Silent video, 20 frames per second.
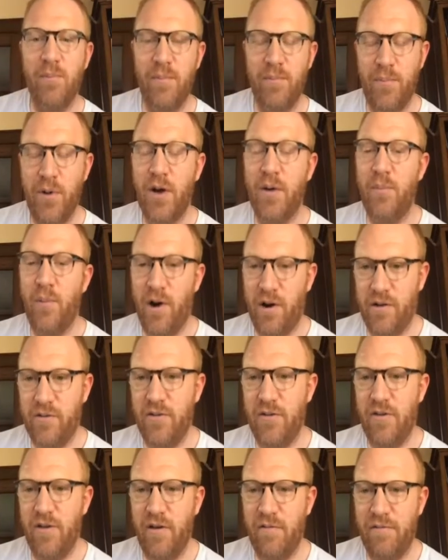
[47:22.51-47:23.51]
bookmark
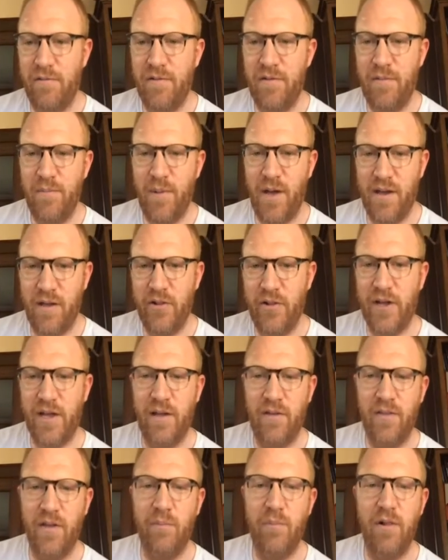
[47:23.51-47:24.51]
stuff by
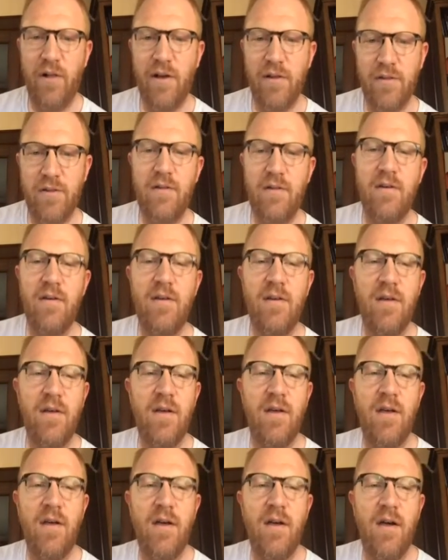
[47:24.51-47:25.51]
clicking the plus.
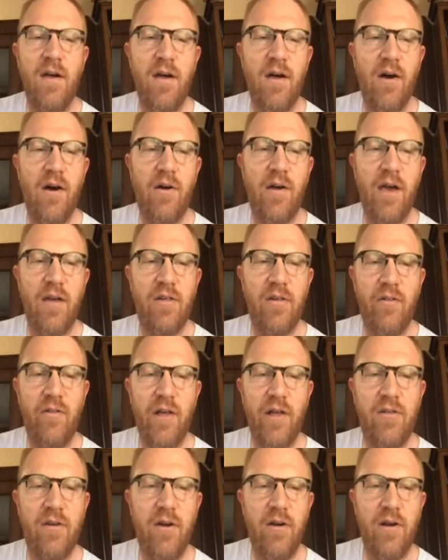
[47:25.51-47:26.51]
Okay, so
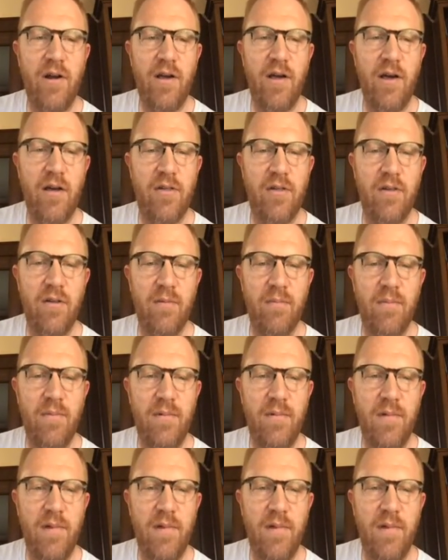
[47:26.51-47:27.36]
let's go to custom.